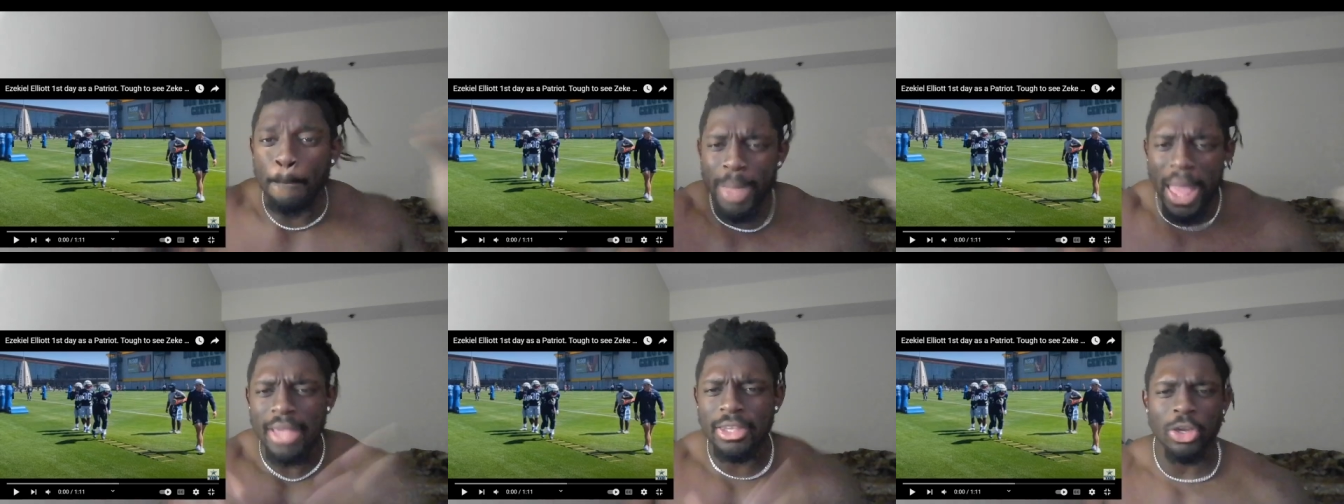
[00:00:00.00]

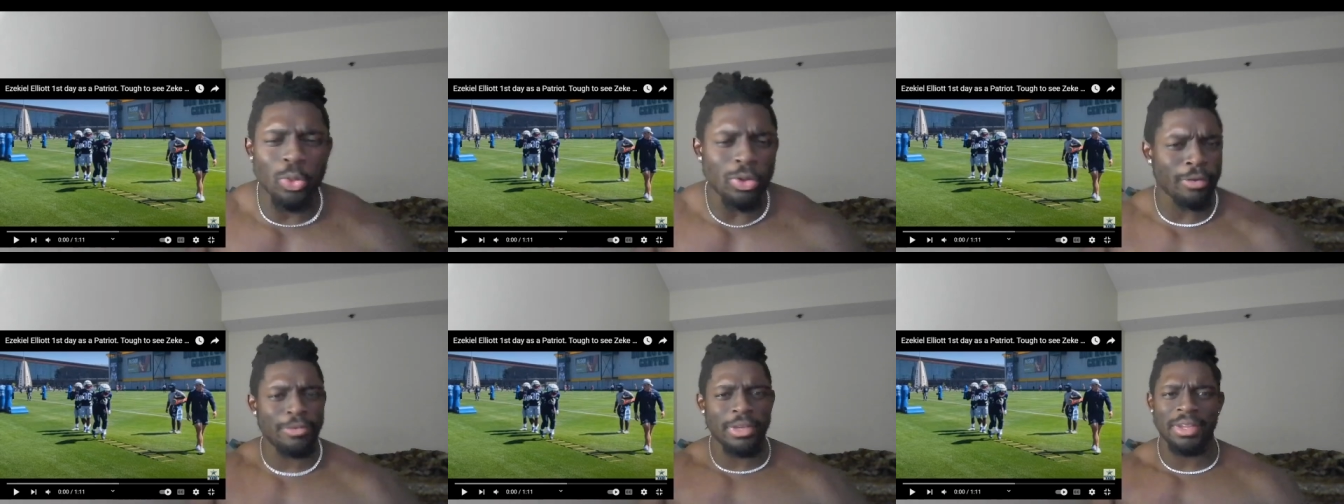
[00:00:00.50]
Back here with
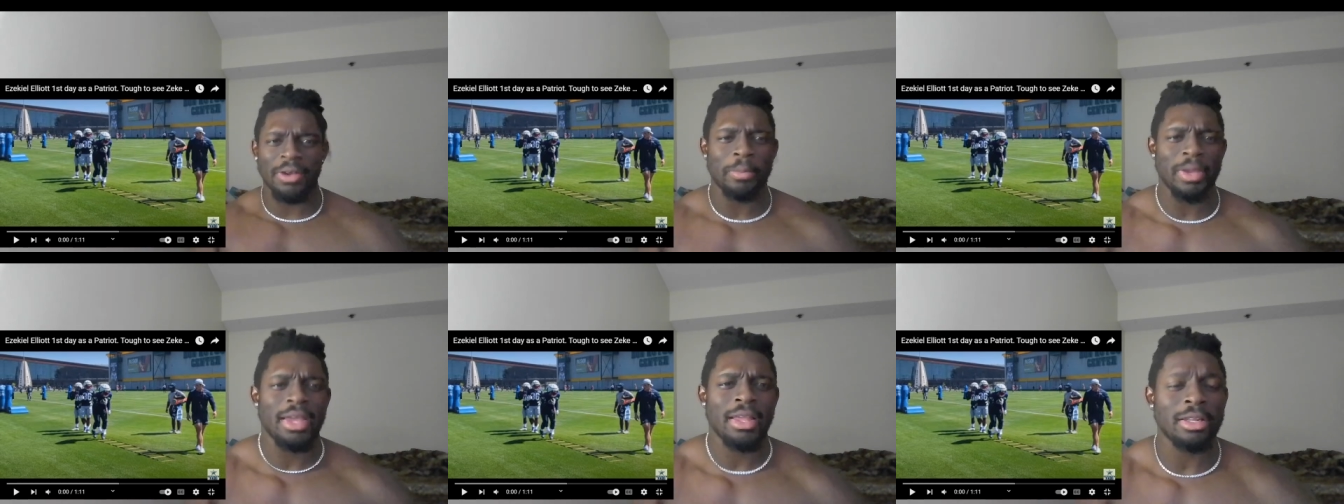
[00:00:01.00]
a video,
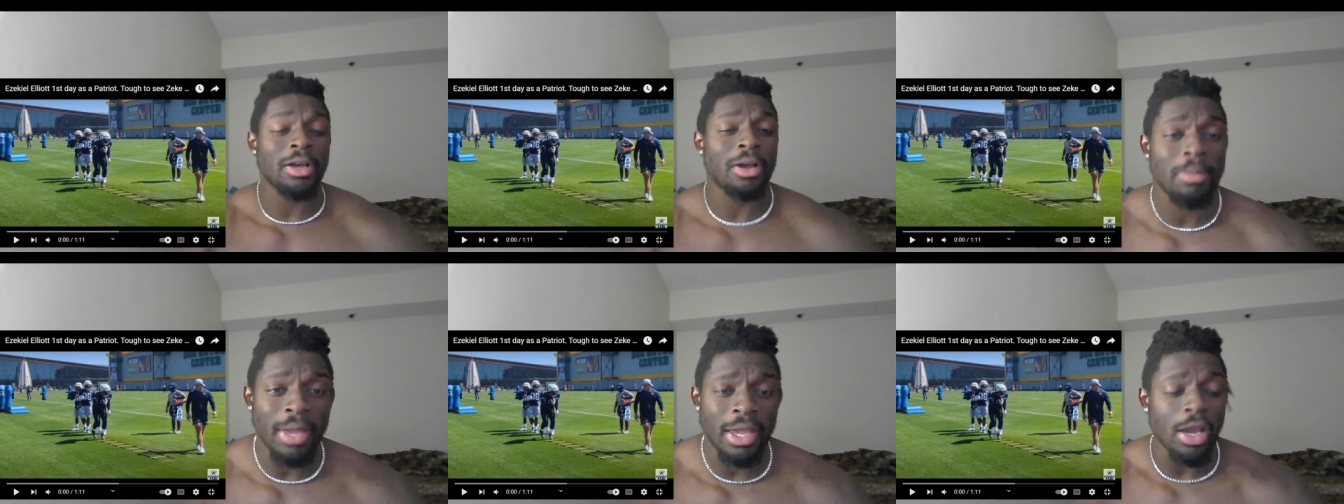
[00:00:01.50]
man.
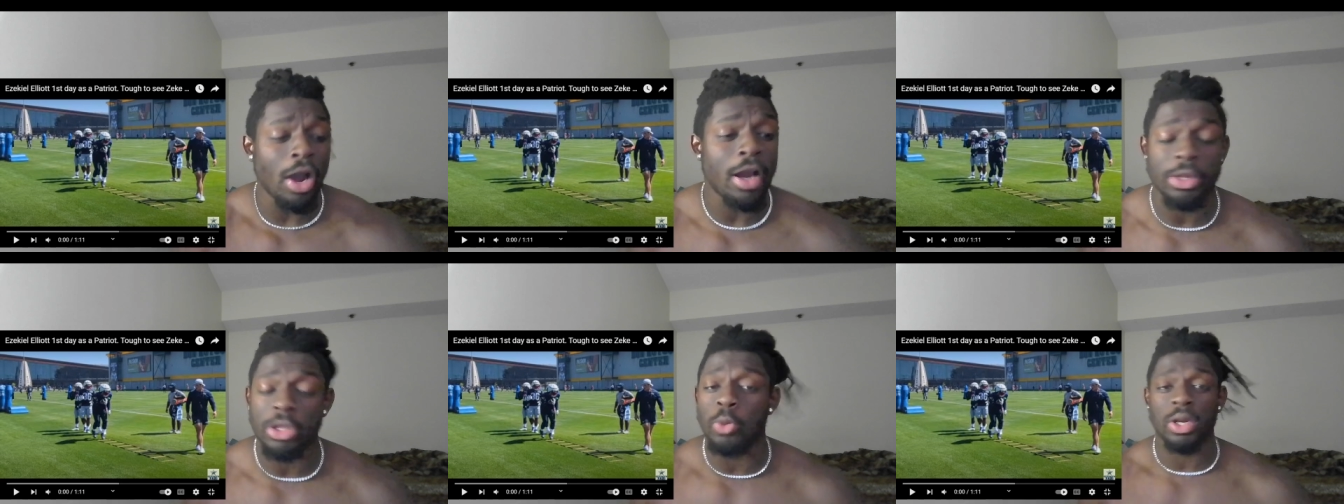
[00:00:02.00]
Look, man, y'all
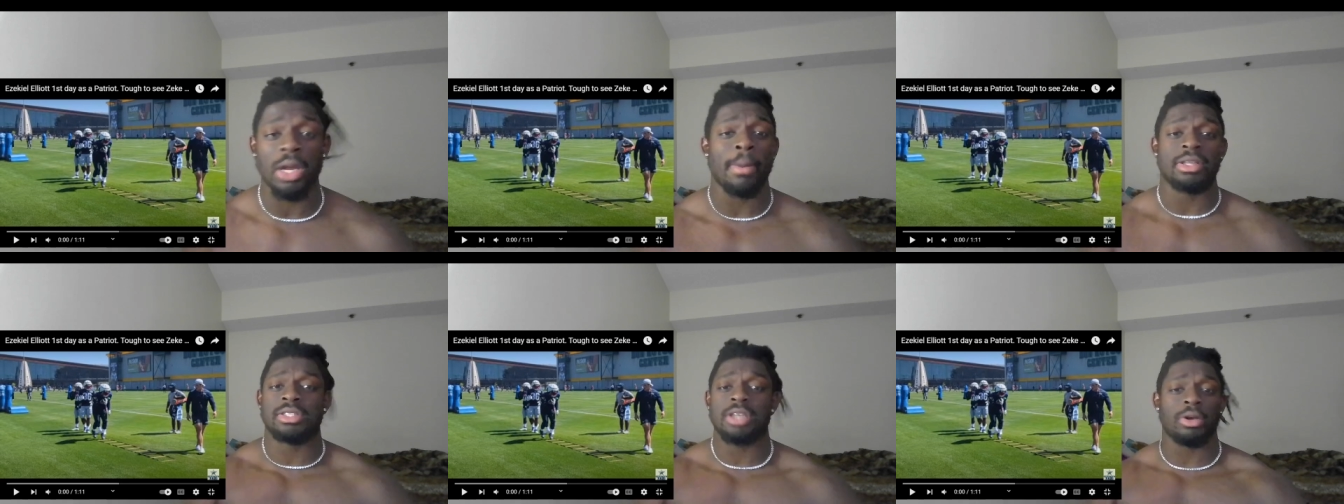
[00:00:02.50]
already know what I'm
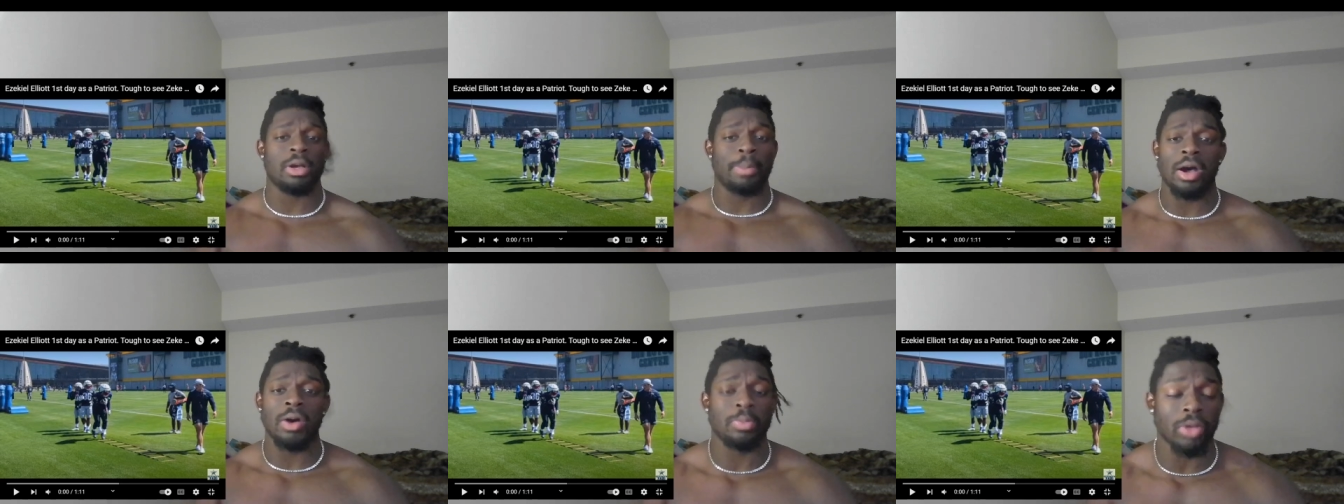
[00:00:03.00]
about to talk
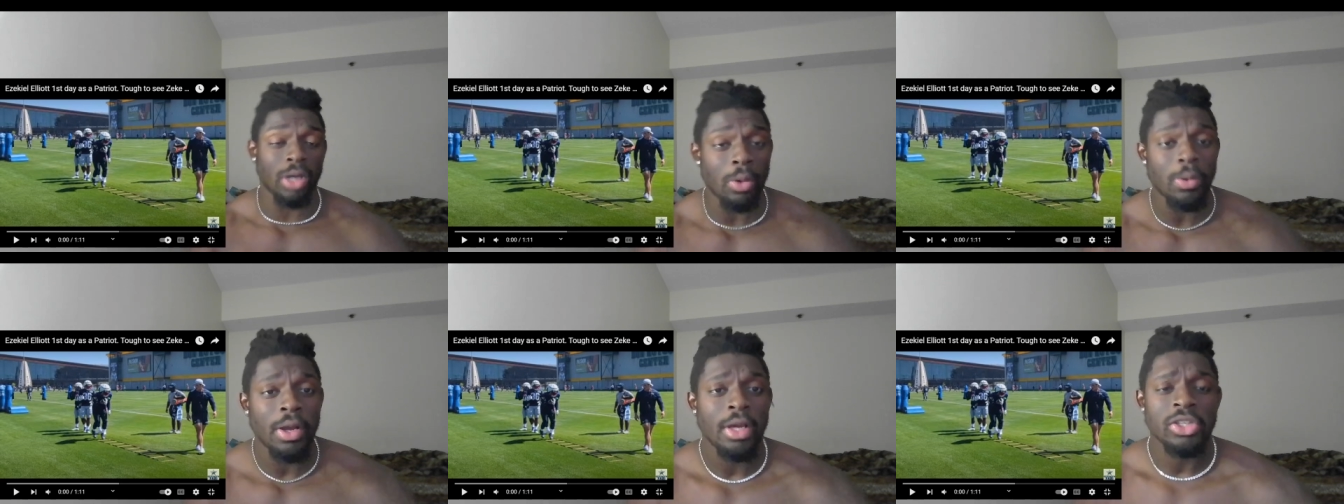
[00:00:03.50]
about,
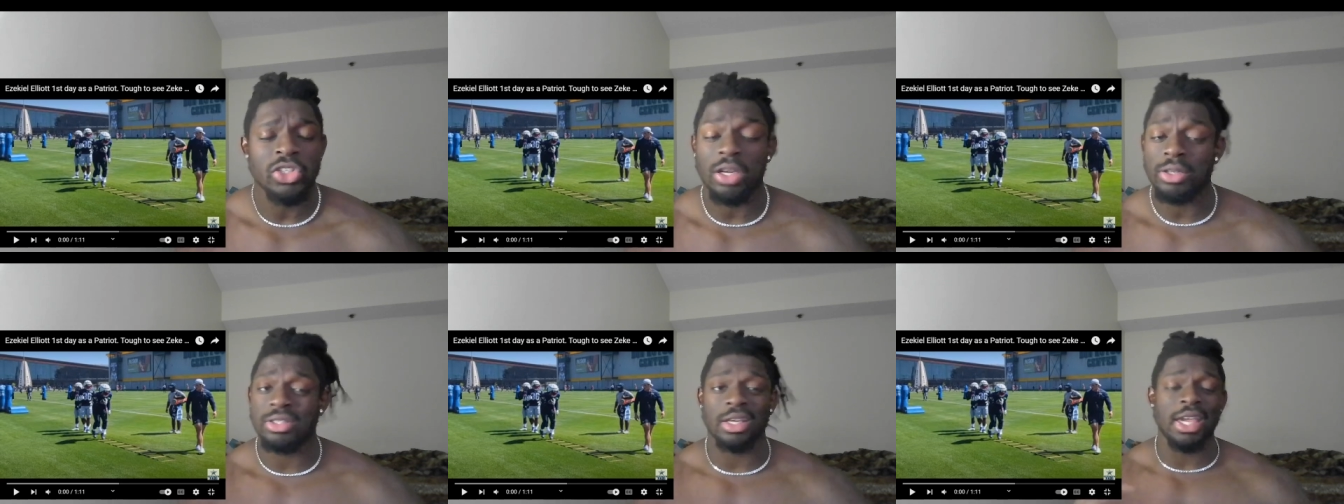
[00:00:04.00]
bro. Shout
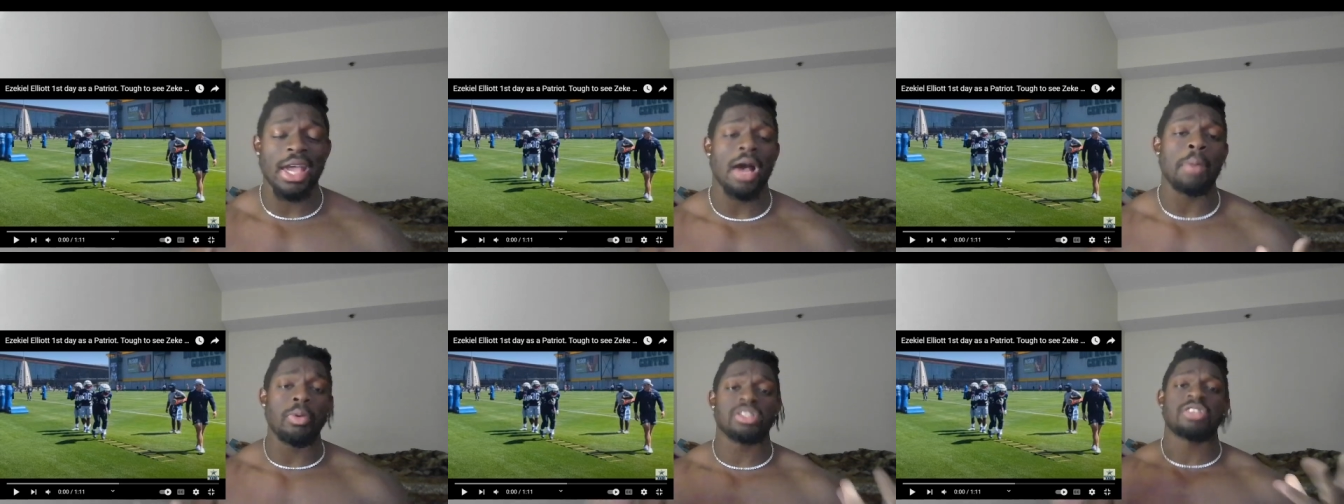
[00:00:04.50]
out to the
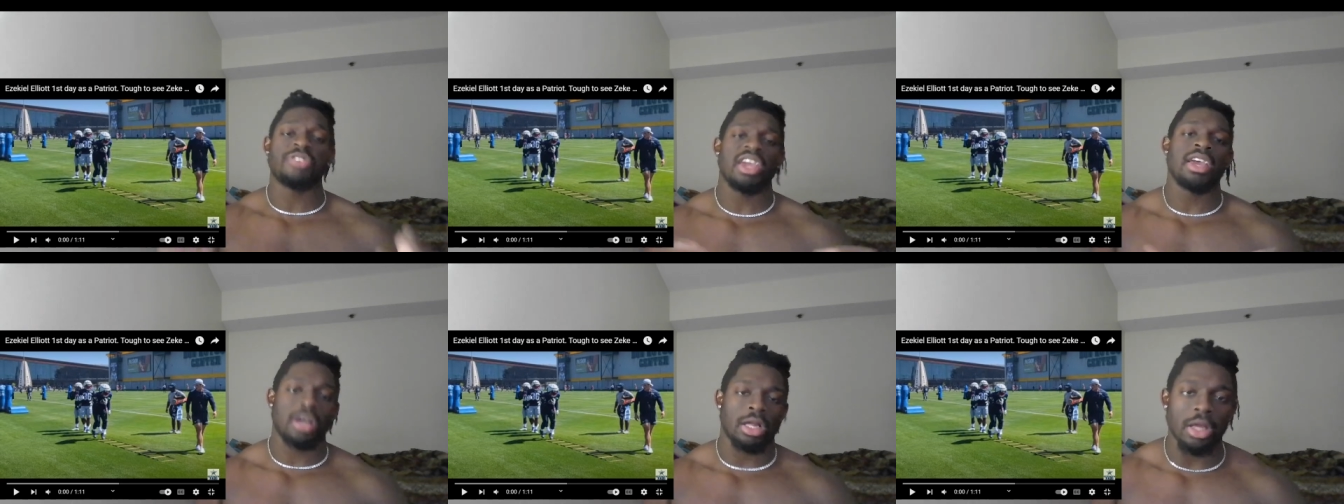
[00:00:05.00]
Cowboys
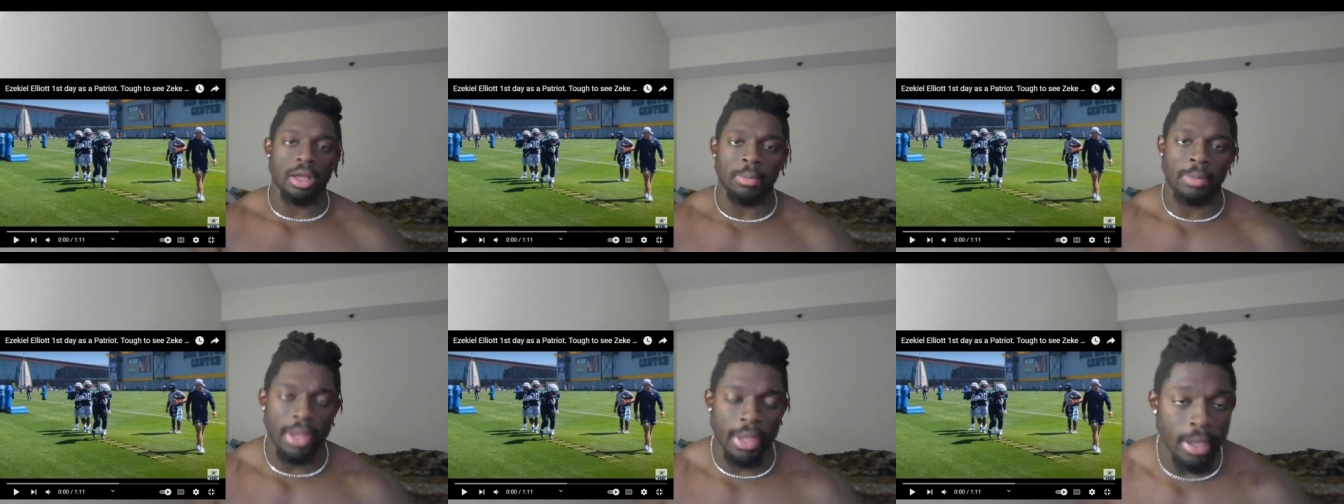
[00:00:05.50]
Fan Club,
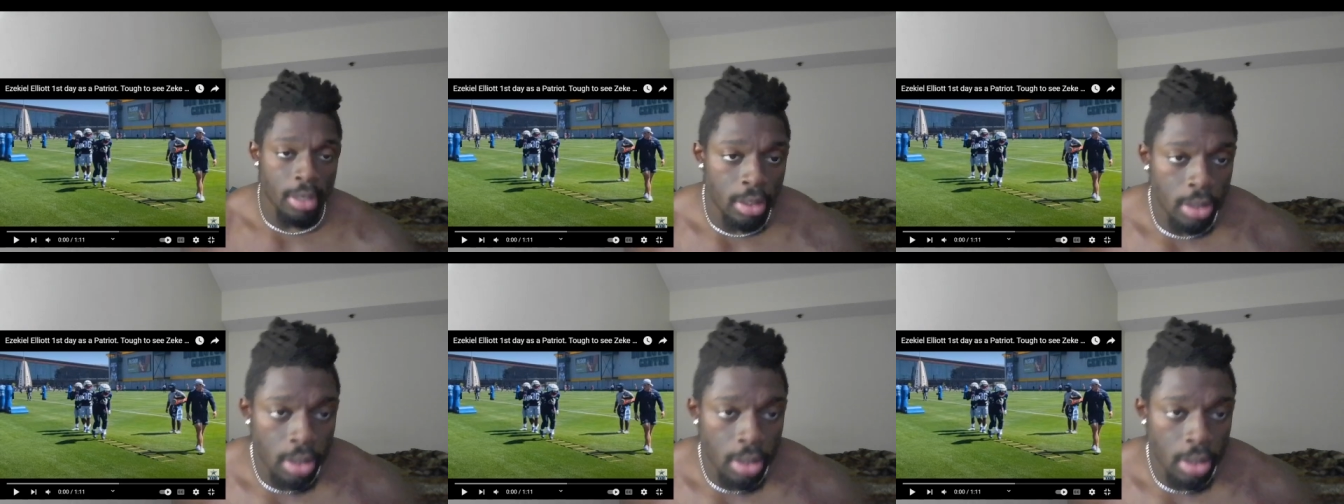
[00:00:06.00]
man,